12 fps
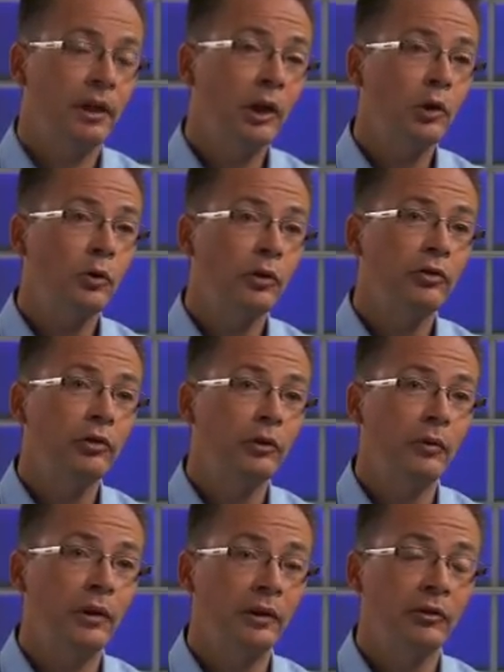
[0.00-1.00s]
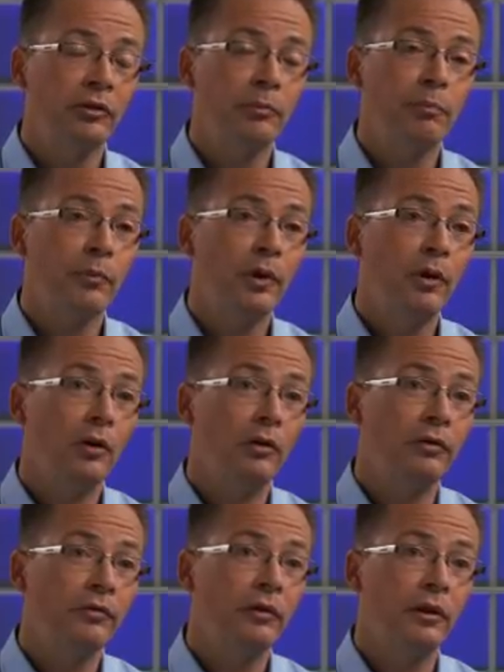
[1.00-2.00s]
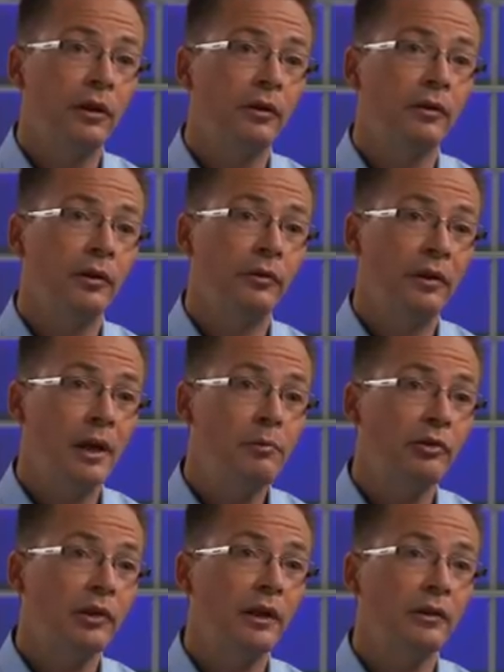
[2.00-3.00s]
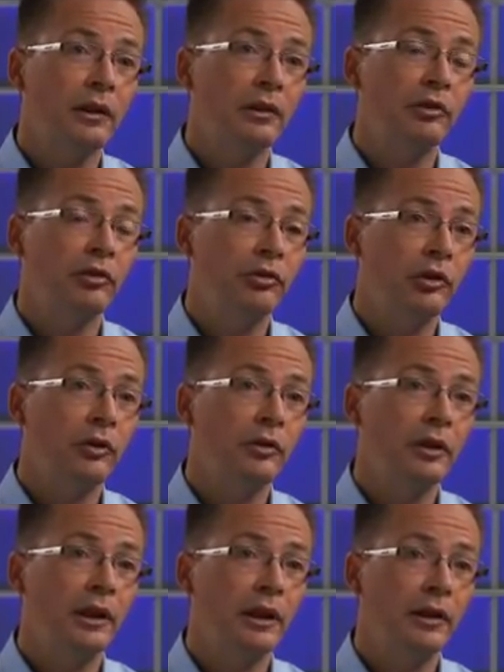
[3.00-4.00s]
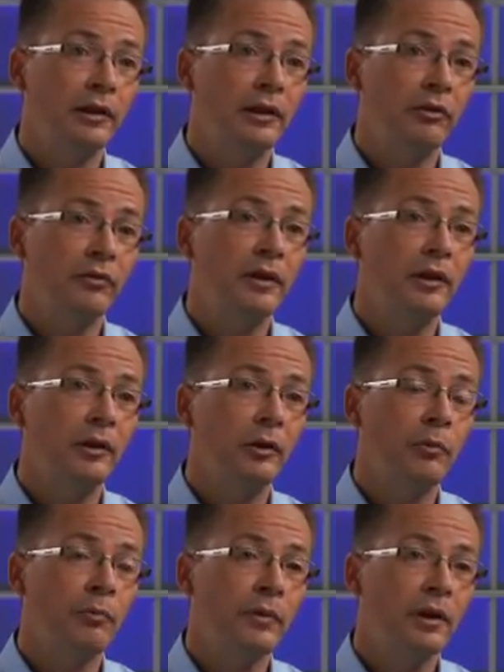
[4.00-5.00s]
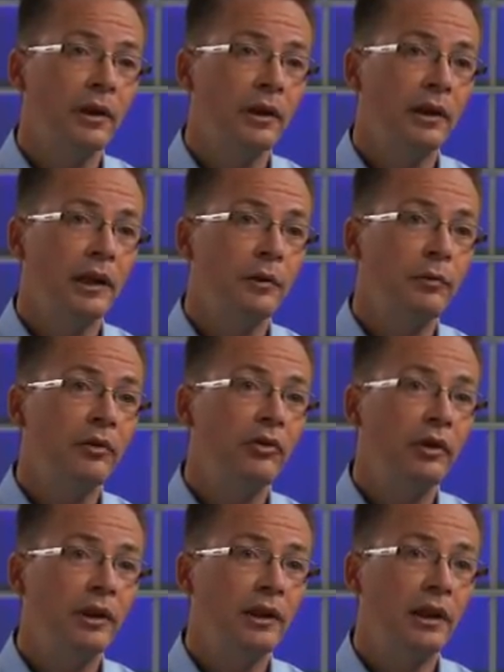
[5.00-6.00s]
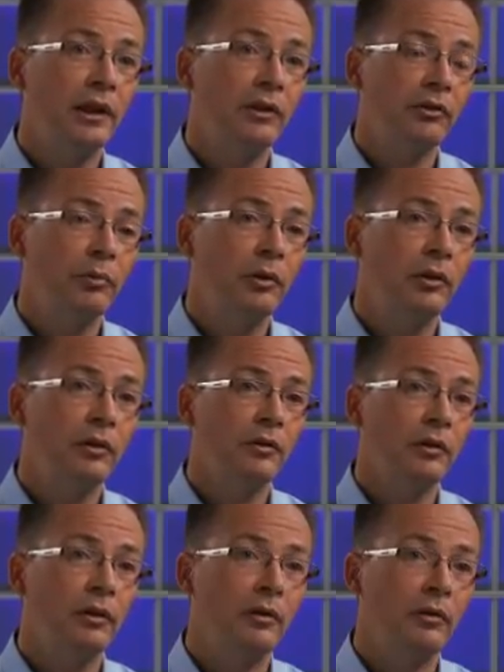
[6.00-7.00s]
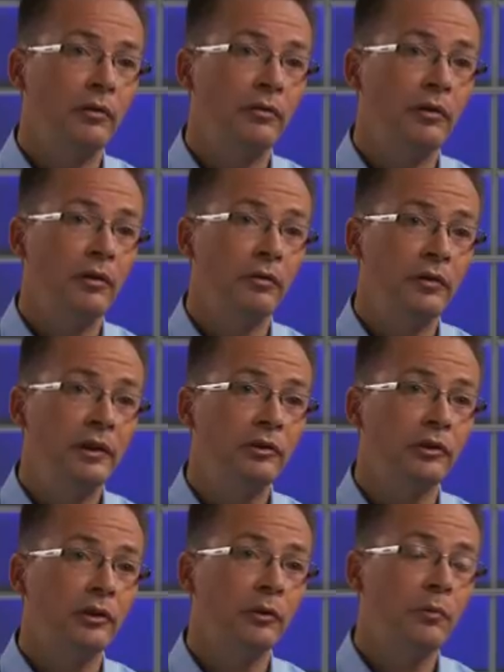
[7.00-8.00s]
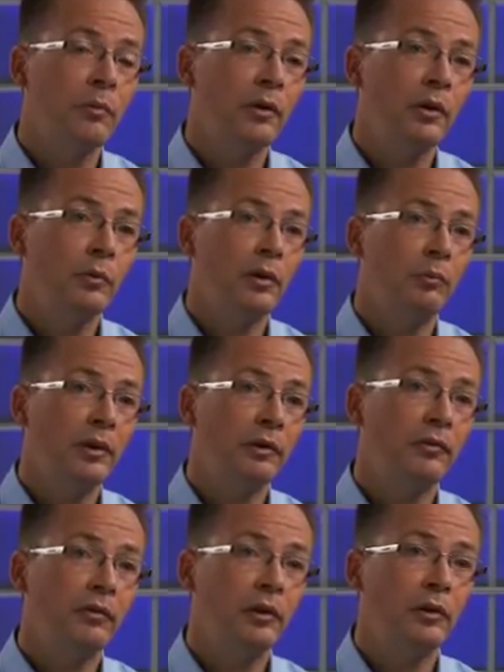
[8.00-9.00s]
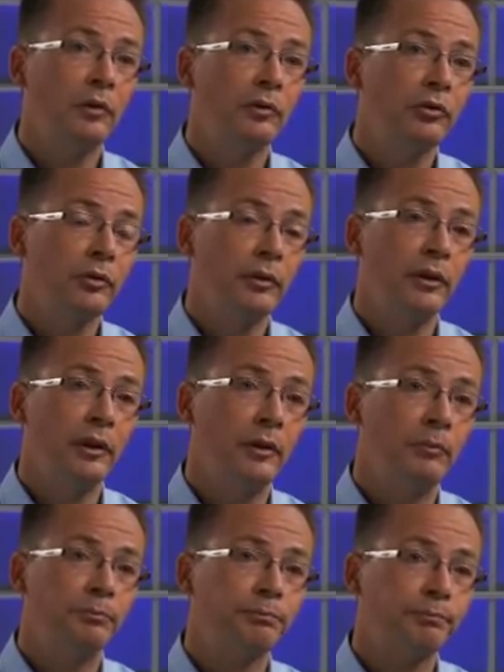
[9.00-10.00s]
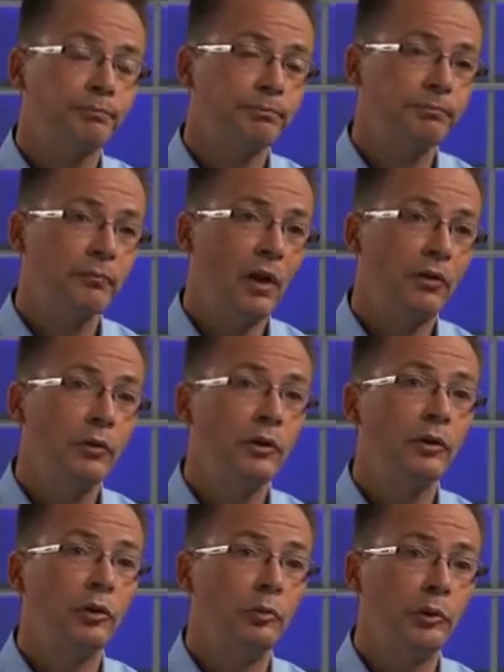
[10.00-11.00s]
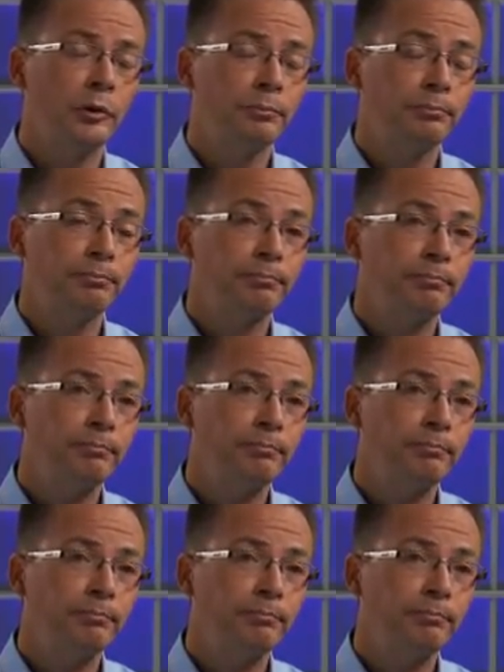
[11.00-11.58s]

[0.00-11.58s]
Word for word: Another consequence of uh, uh damage like is shown here in this video. Here we see a small uh, venule where blood flows um, through the lumen.